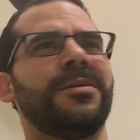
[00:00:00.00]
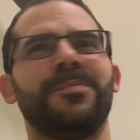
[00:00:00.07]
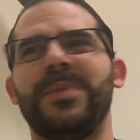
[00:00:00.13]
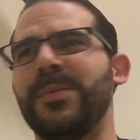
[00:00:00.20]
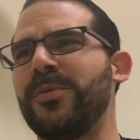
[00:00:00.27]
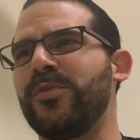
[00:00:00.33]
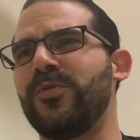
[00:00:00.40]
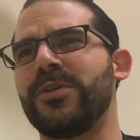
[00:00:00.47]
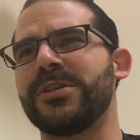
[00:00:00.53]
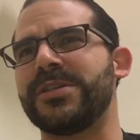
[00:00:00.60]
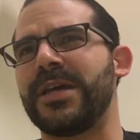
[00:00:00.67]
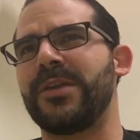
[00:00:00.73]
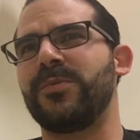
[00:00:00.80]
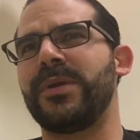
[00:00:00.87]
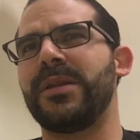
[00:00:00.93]
People who are
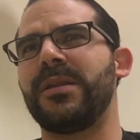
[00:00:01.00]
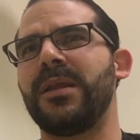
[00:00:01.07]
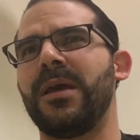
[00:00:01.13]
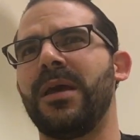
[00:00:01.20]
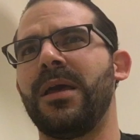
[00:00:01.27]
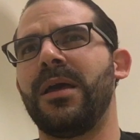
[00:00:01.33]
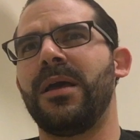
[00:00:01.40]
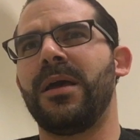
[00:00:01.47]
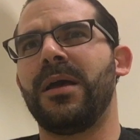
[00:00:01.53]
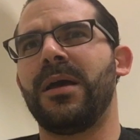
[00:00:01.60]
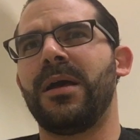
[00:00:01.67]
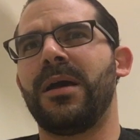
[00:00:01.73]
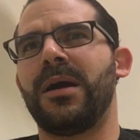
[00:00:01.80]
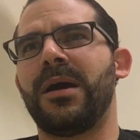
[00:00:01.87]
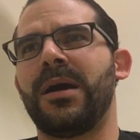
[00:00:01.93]
genuine,
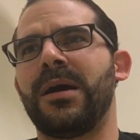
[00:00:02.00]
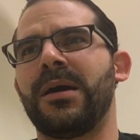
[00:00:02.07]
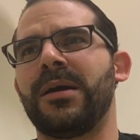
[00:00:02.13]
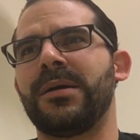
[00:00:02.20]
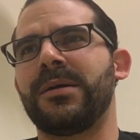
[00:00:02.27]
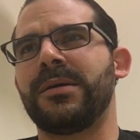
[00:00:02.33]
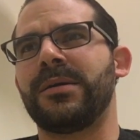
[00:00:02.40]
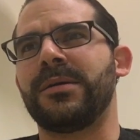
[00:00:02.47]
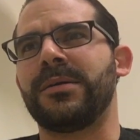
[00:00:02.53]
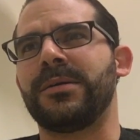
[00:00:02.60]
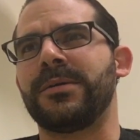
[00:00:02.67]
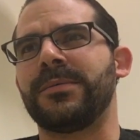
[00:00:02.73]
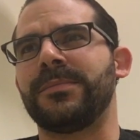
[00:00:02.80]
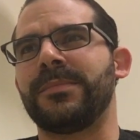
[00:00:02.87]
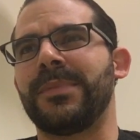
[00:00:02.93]

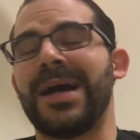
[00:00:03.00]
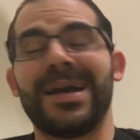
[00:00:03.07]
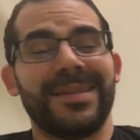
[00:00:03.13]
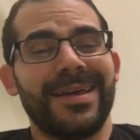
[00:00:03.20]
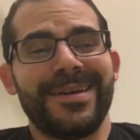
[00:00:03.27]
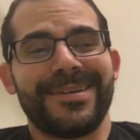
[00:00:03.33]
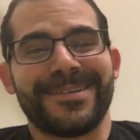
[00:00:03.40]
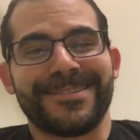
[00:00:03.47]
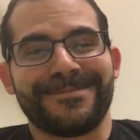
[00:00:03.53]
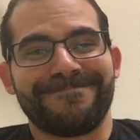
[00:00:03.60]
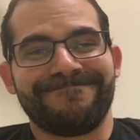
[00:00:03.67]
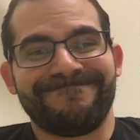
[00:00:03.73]
I like.